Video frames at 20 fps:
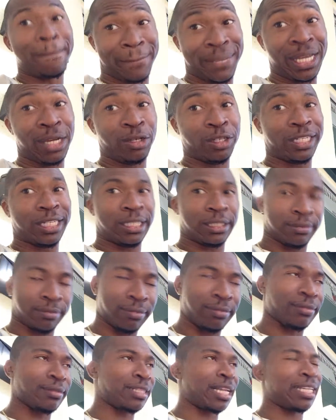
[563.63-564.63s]
building
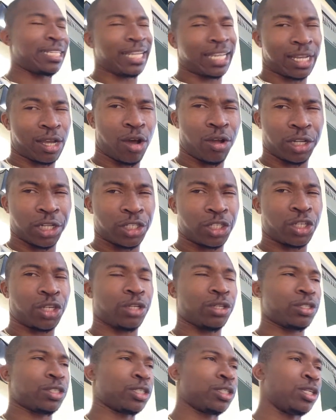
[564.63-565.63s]
that they call a
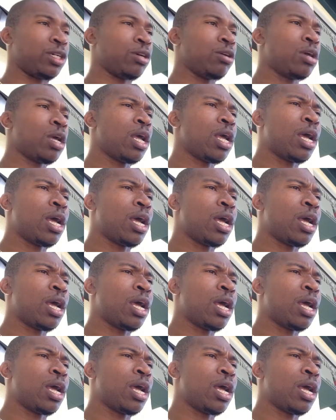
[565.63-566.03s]
church, you know.